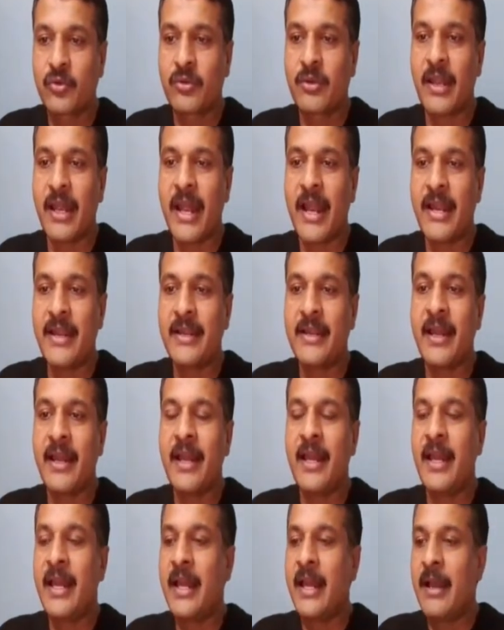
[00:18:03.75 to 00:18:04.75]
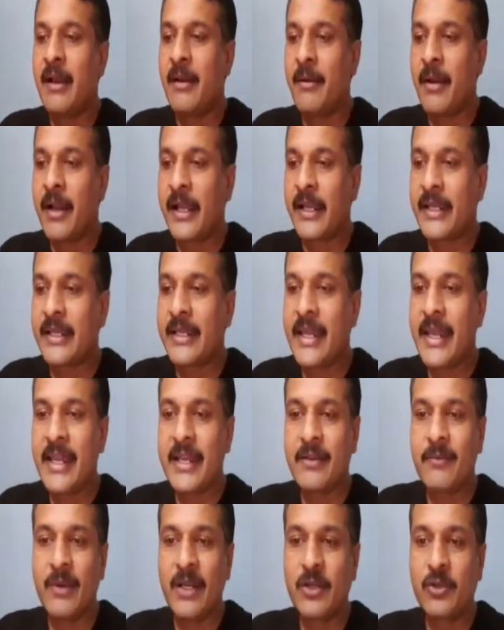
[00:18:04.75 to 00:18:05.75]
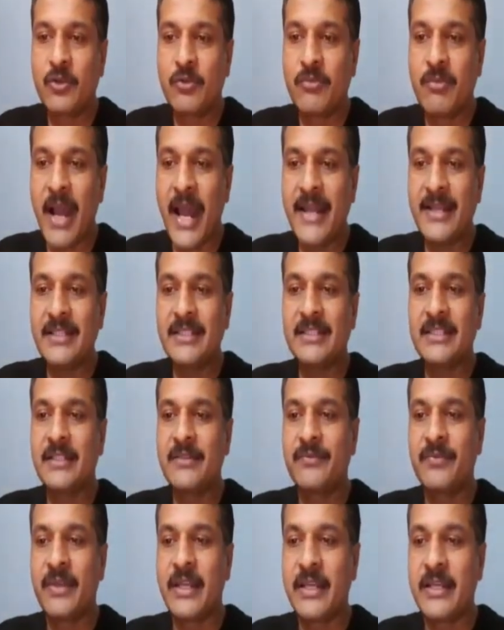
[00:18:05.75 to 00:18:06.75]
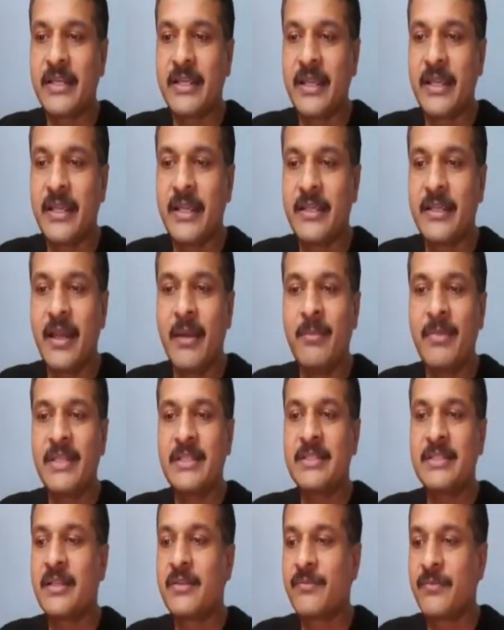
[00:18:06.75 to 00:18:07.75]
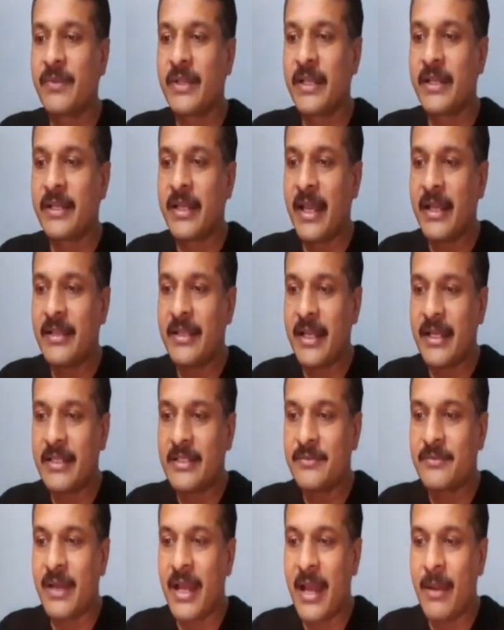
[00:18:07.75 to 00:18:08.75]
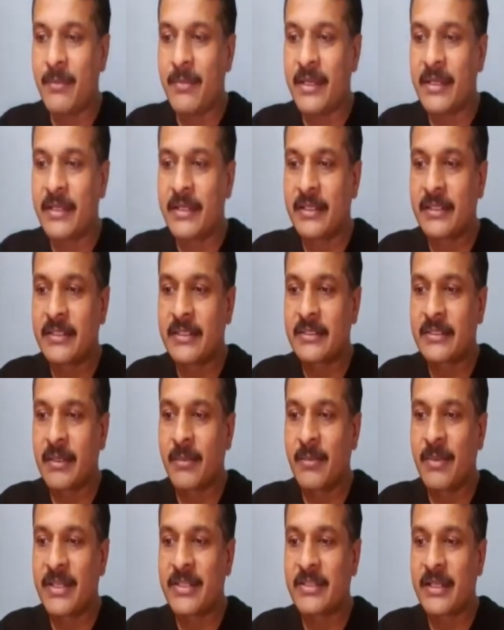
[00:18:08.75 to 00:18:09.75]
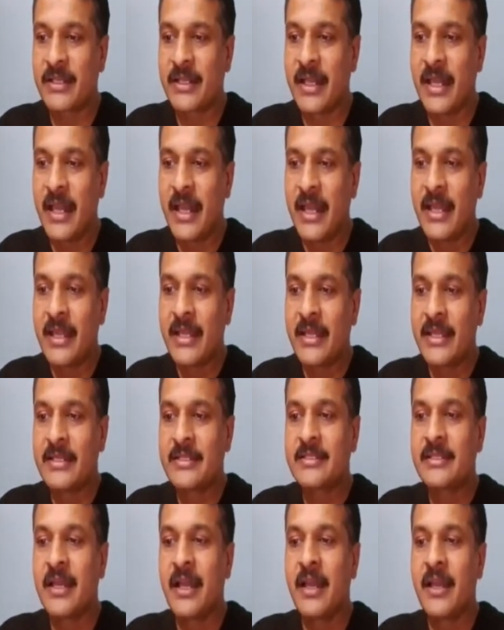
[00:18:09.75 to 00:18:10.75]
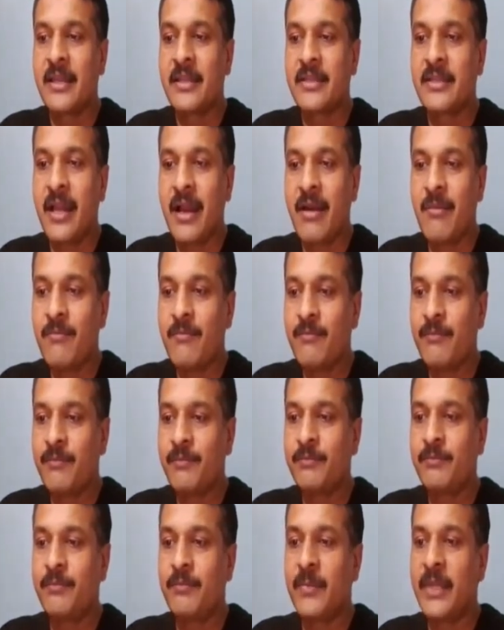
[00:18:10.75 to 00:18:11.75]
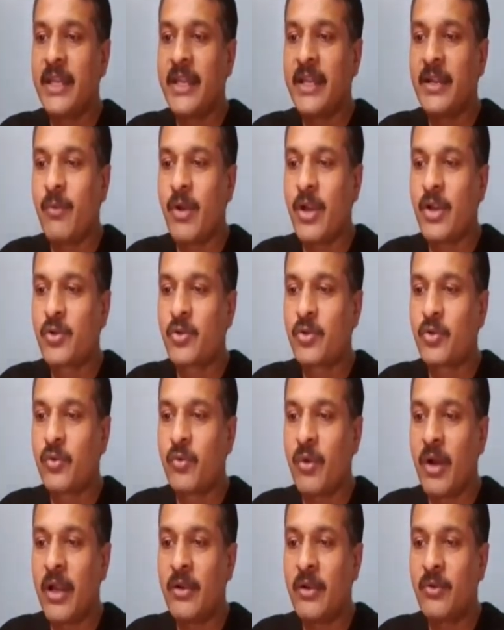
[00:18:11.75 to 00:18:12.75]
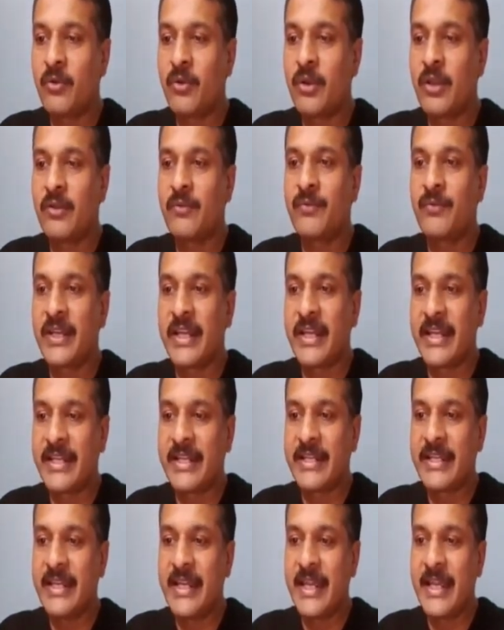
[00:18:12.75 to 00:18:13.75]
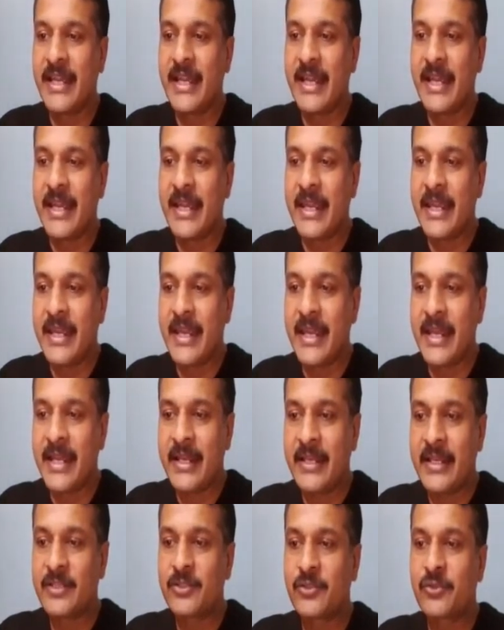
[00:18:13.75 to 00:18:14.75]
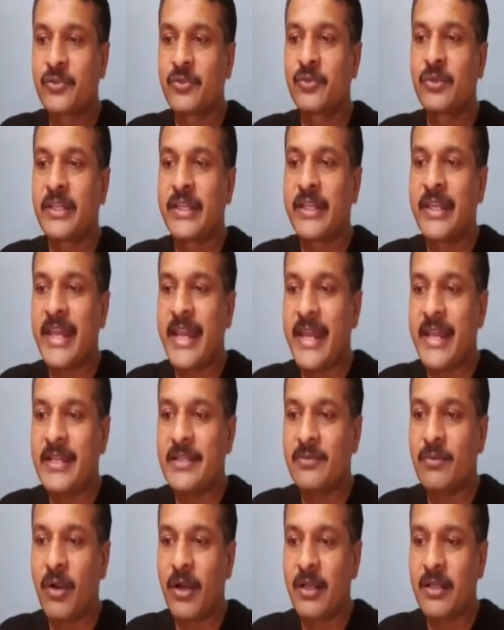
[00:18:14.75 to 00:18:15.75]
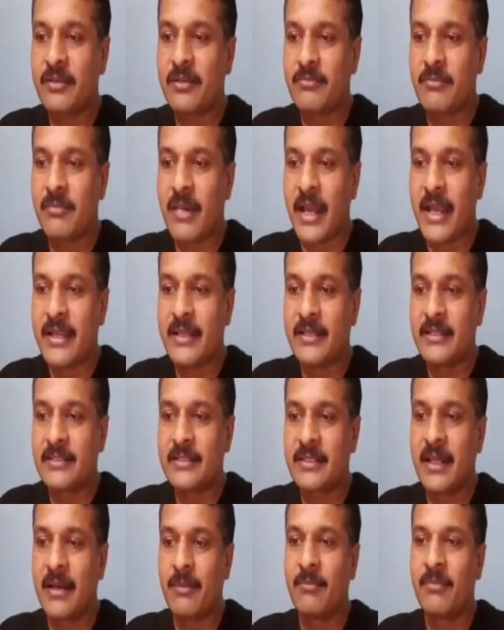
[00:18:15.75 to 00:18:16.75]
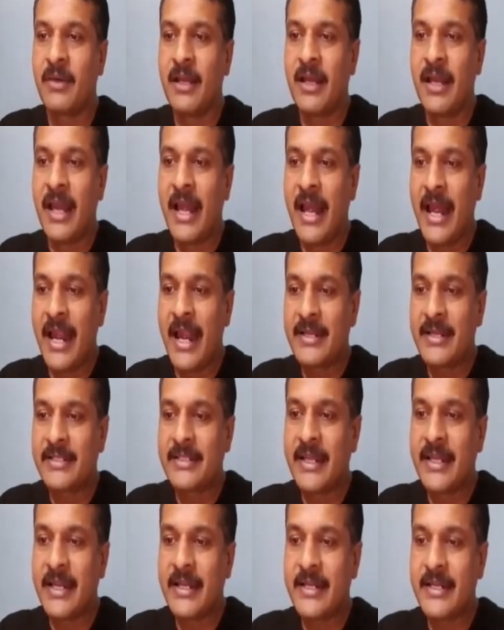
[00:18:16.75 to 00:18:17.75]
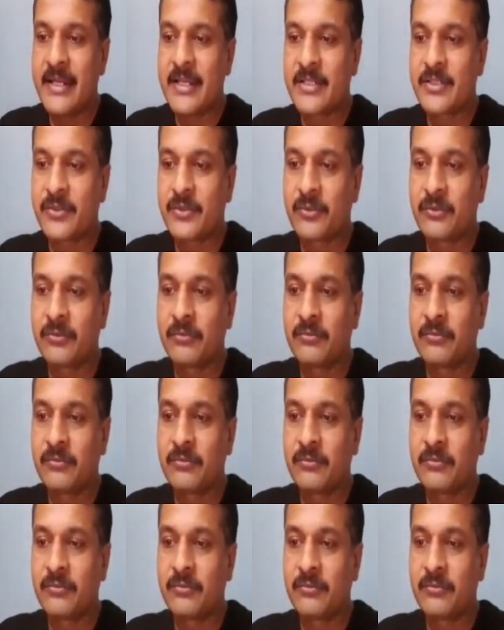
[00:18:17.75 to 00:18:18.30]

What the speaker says: and K equal to minus infinity, M is infinity, and that is why I am getting this summation is M equal to 1 to infinity. A raised to K is what? Minus M, and Z raised to